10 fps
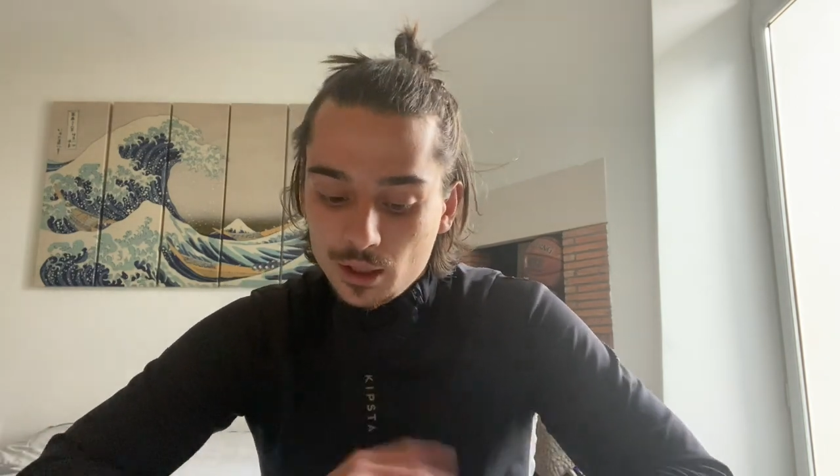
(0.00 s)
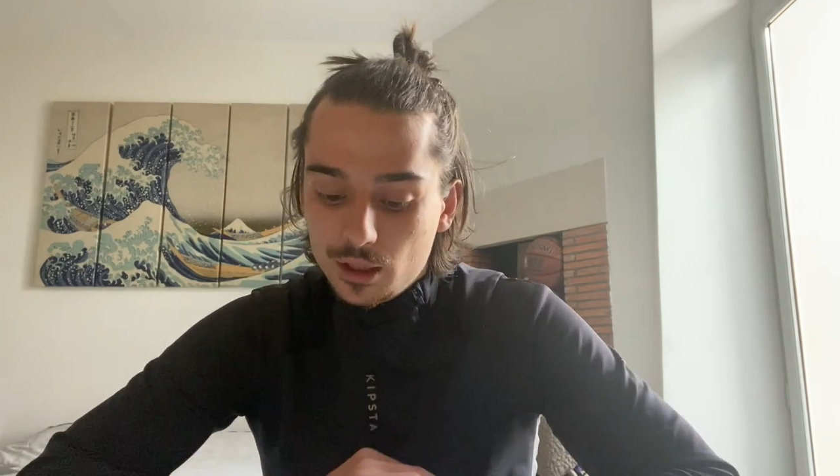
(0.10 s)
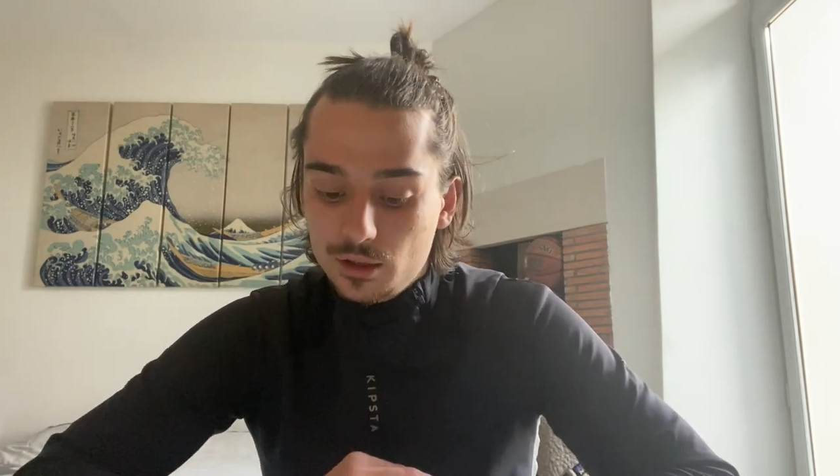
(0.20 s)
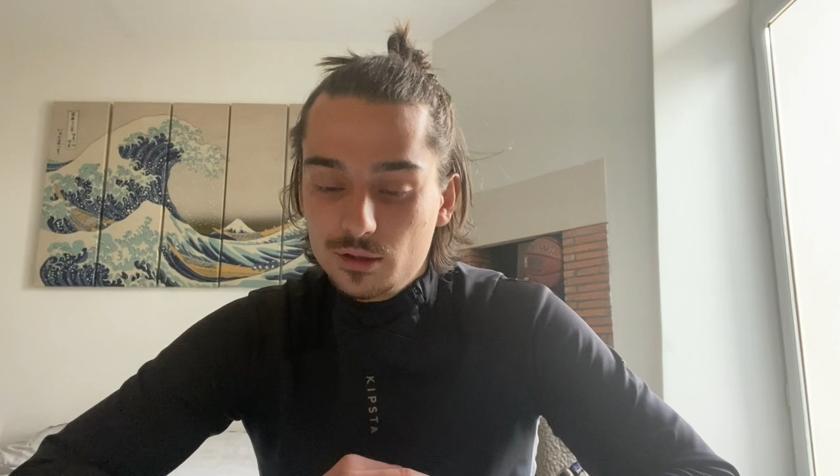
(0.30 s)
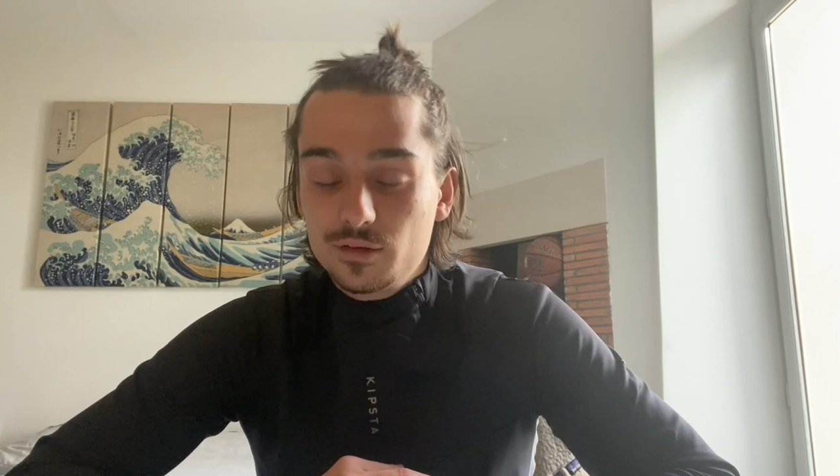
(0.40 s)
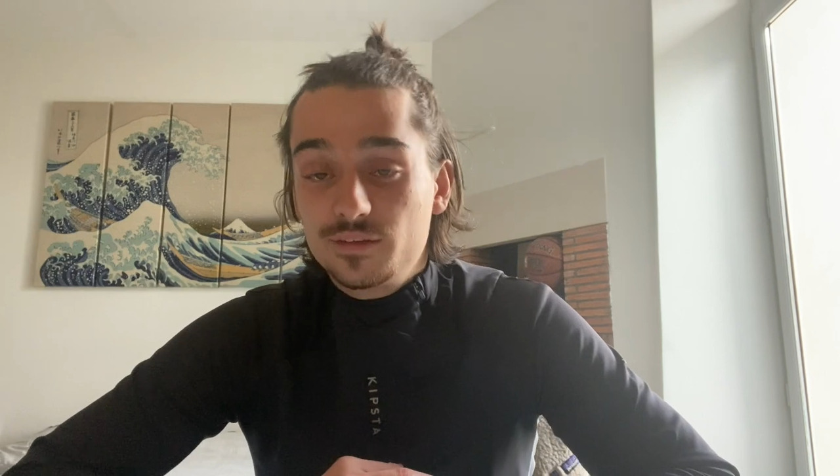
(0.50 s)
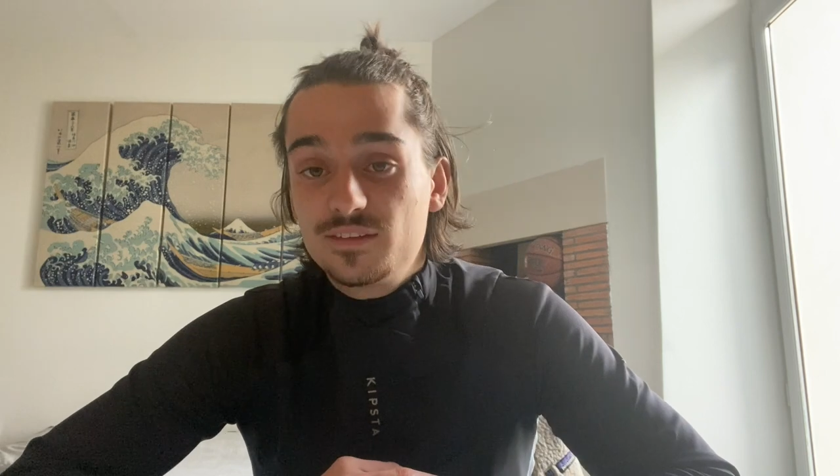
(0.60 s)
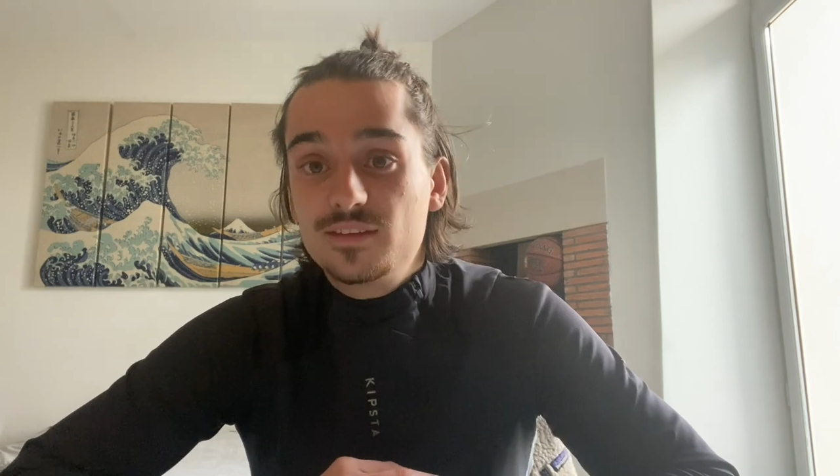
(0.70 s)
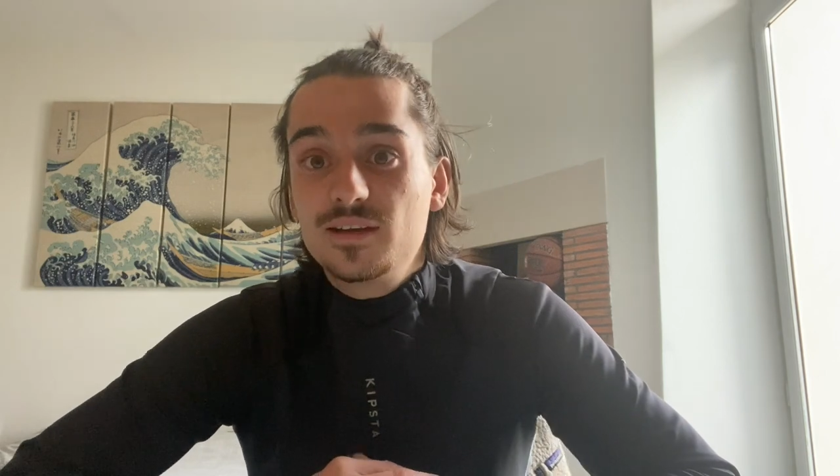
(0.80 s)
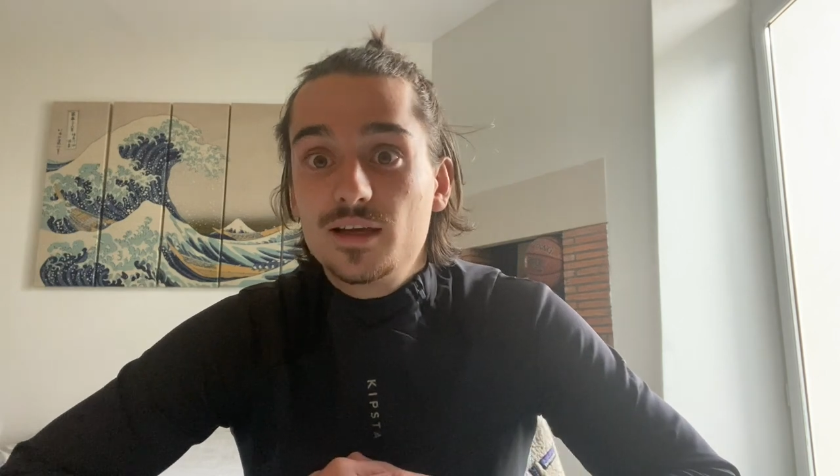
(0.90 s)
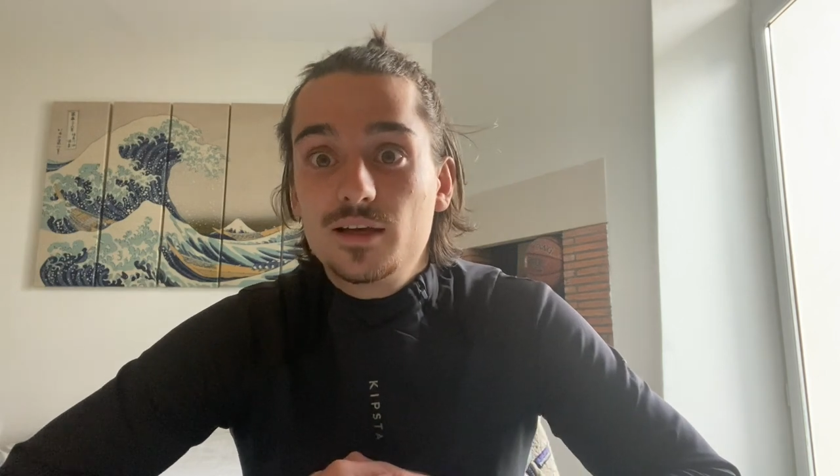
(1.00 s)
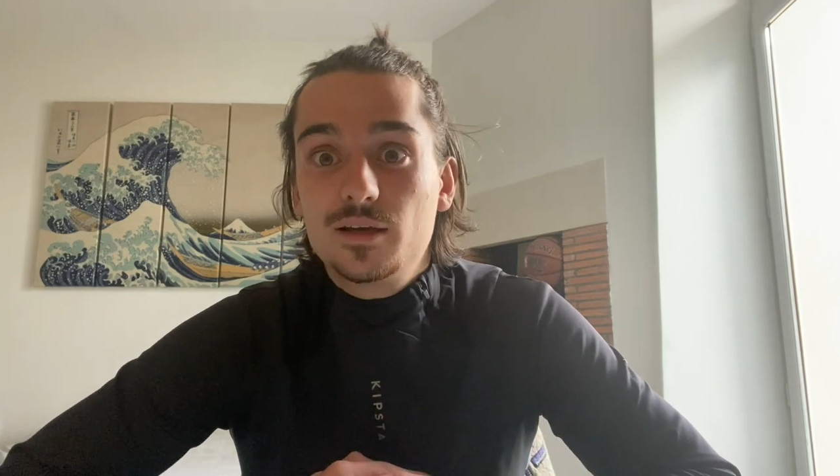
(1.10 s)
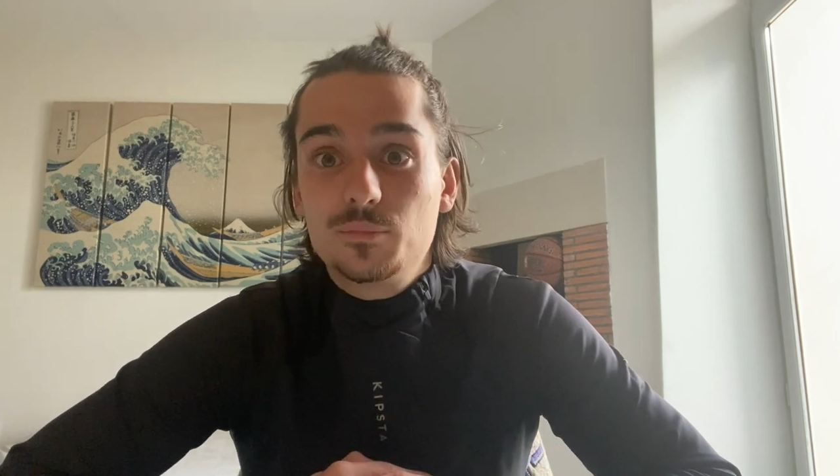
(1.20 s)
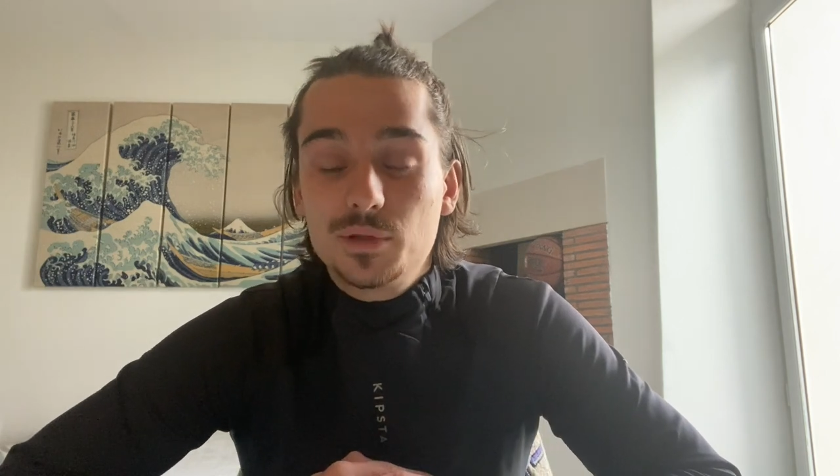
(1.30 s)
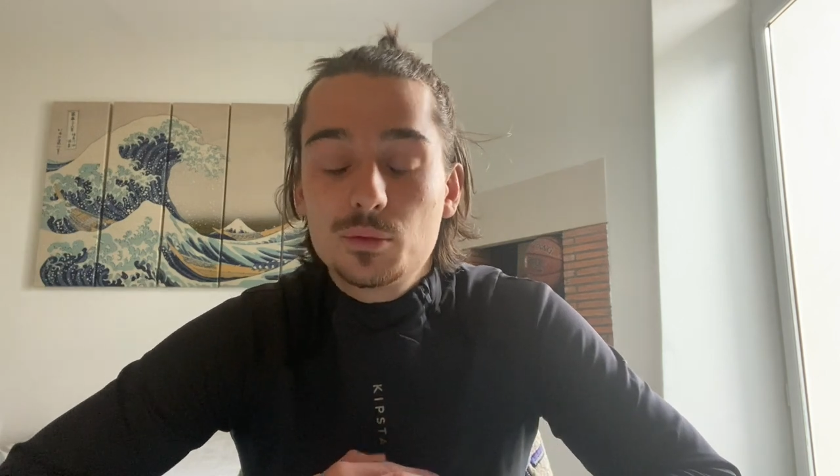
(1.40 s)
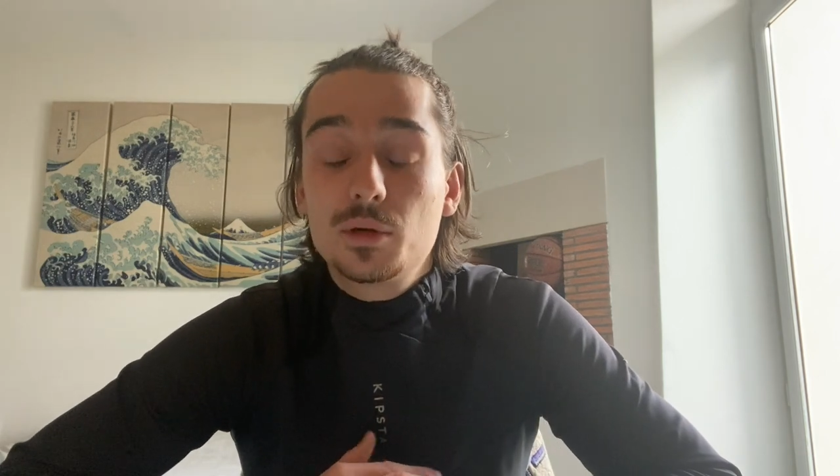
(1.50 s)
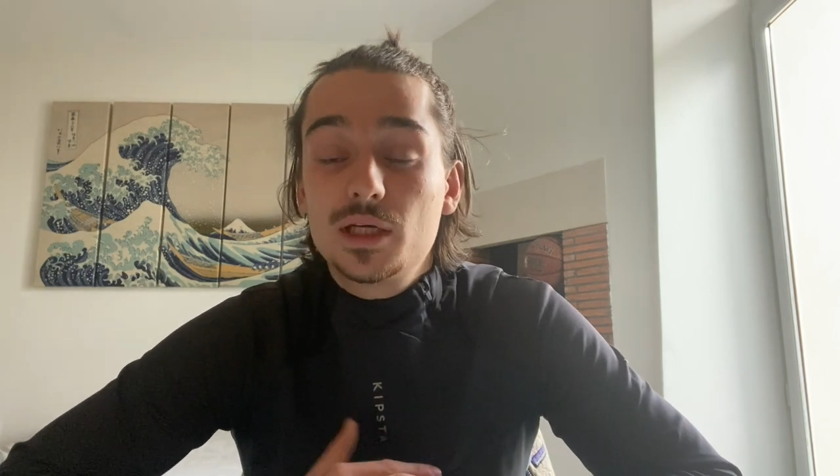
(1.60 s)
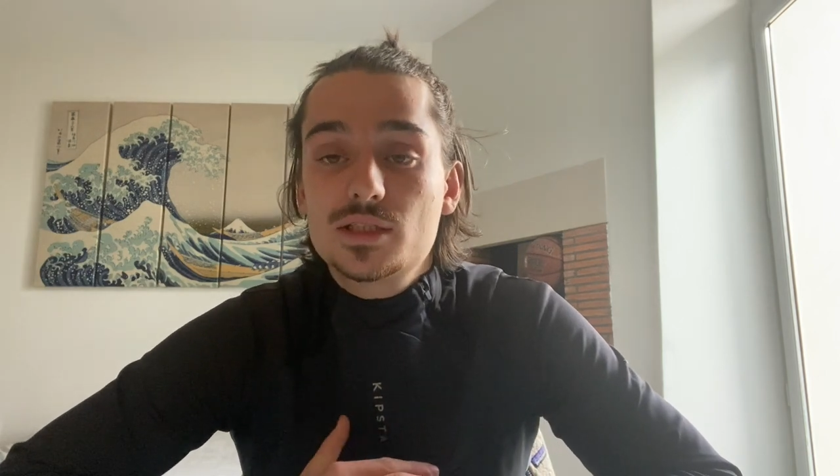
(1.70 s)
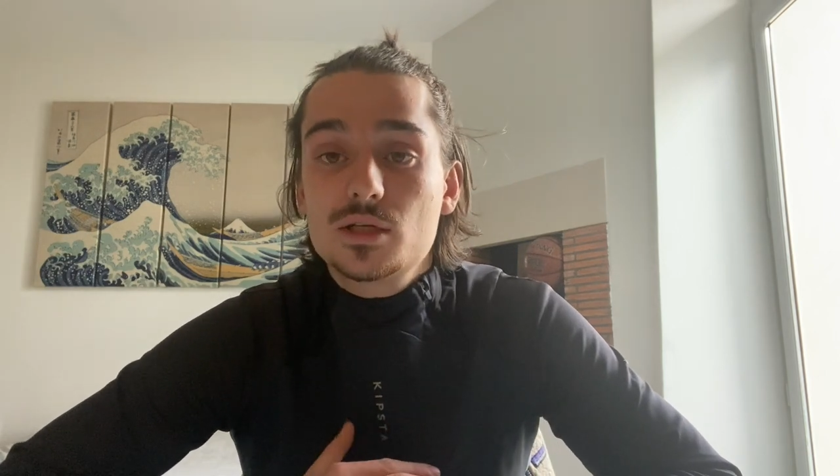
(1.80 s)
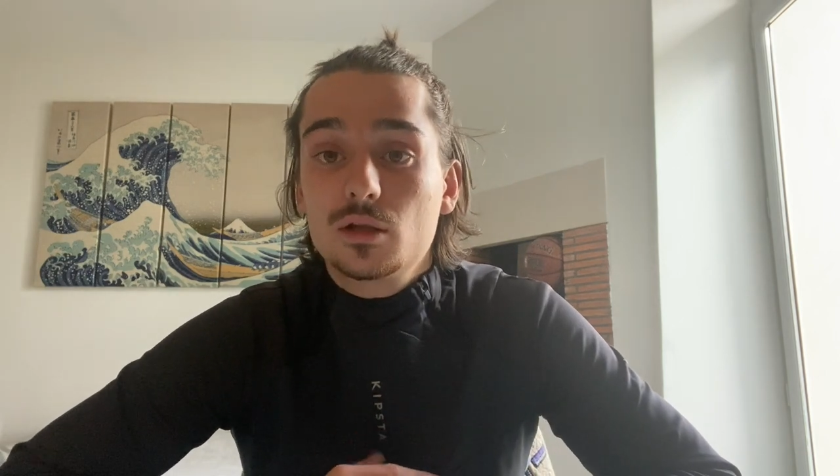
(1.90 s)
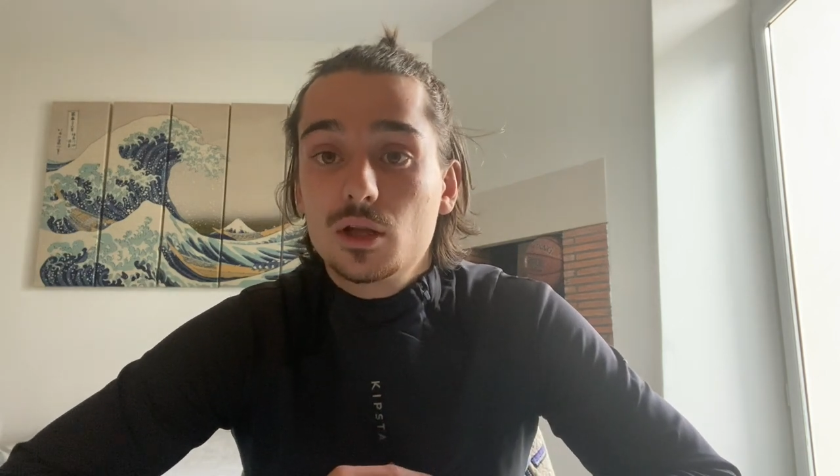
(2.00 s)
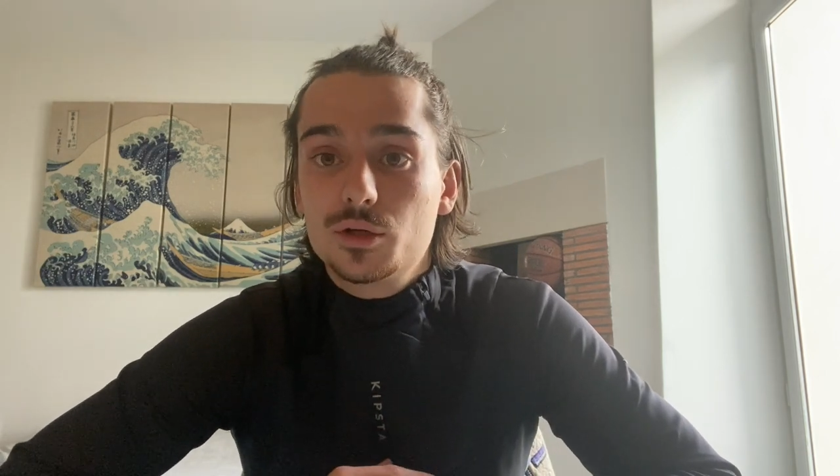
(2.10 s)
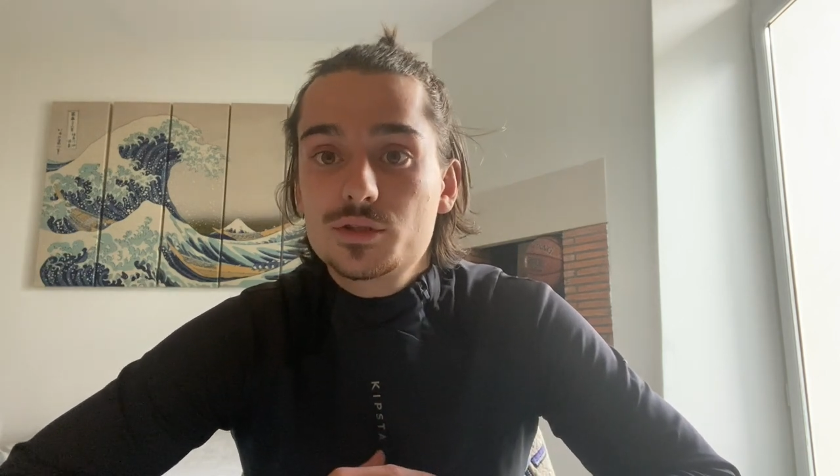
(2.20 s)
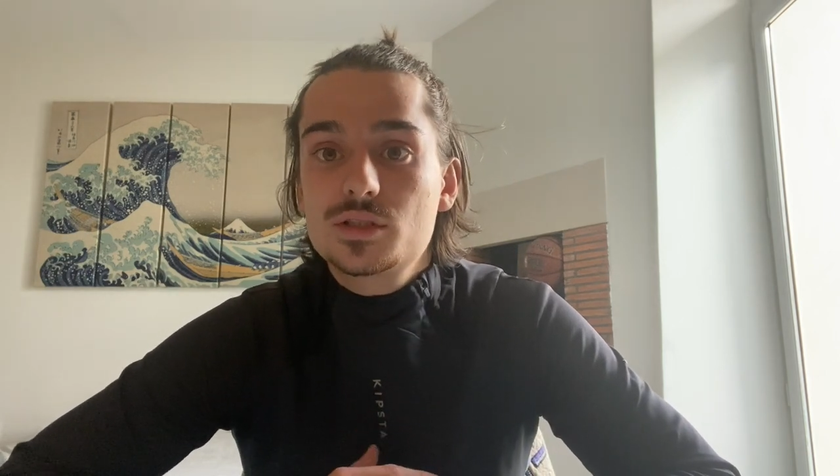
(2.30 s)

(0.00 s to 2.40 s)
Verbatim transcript: Uh, they migrate a lot.